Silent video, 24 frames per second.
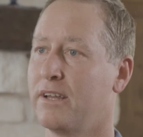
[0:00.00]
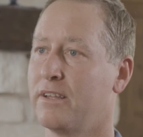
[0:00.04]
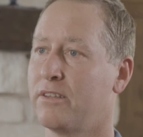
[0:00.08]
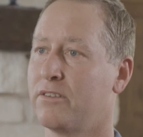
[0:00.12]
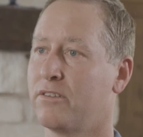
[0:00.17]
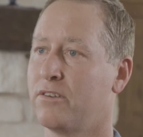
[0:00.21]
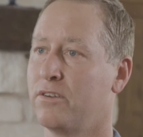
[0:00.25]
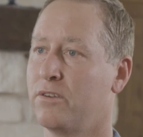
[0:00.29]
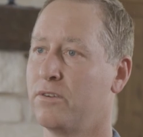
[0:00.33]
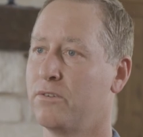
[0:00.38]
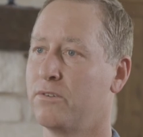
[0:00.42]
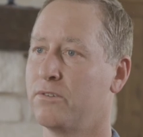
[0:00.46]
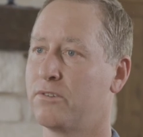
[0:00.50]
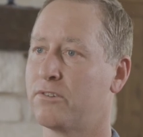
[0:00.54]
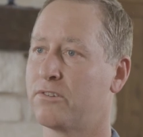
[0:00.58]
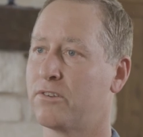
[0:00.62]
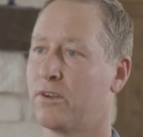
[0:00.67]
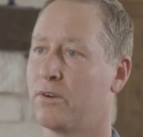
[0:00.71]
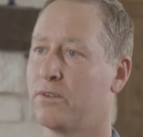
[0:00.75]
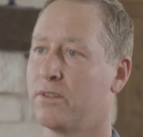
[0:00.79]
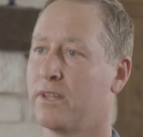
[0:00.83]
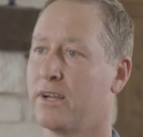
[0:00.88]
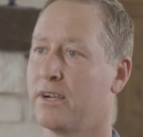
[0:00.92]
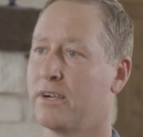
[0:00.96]
to use.
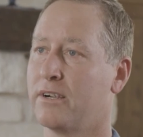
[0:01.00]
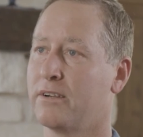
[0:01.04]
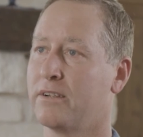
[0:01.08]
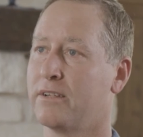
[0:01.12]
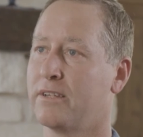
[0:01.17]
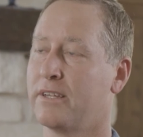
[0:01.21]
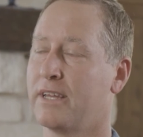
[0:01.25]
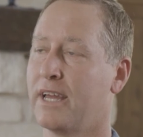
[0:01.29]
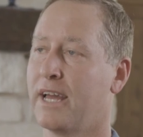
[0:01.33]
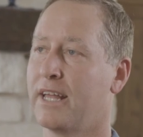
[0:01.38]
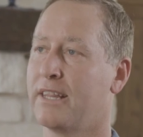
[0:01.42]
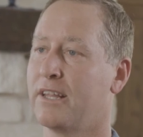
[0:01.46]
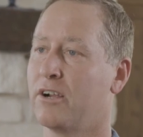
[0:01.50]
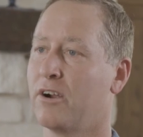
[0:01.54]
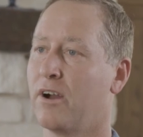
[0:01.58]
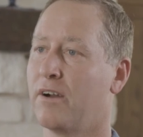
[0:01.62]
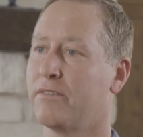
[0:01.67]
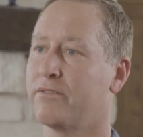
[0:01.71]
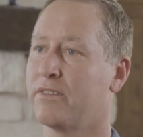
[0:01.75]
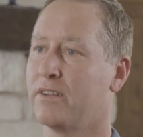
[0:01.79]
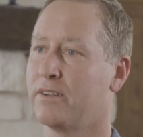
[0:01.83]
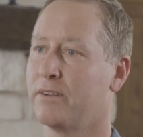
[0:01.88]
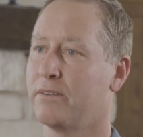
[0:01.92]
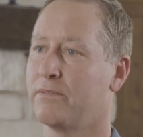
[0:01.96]
So they're
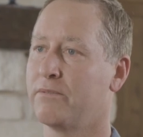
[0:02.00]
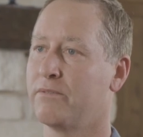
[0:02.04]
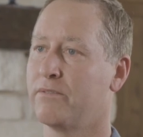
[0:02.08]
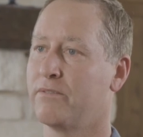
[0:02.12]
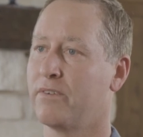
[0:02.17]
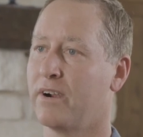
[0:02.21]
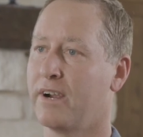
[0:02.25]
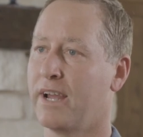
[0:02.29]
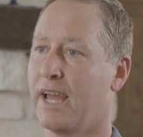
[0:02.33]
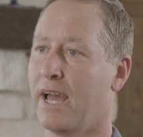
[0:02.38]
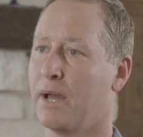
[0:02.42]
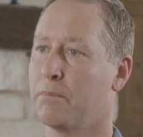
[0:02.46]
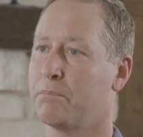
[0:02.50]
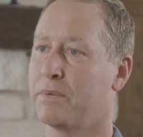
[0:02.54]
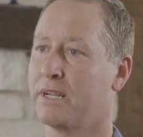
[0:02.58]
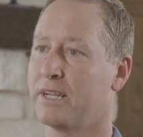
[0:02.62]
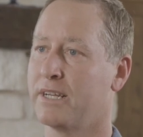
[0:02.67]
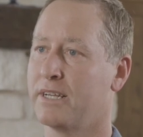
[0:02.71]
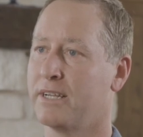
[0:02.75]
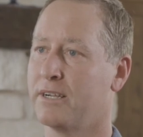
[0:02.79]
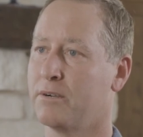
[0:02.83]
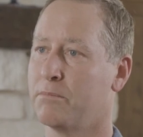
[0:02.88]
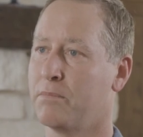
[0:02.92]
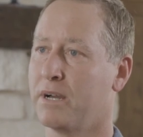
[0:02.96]
often very happy
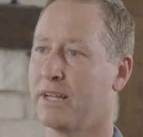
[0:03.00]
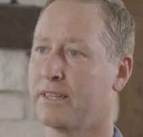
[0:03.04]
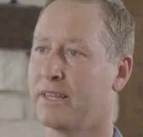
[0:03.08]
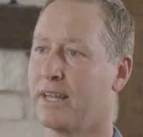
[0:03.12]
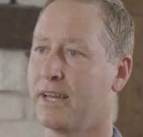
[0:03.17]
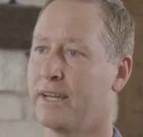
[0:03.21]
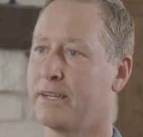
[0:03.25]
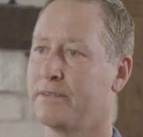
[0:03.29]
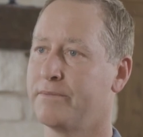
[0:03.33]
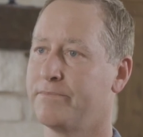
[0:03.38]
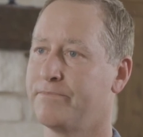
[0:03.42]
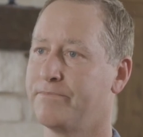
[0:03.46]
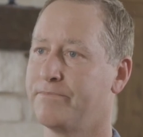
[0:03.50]
to hear about that.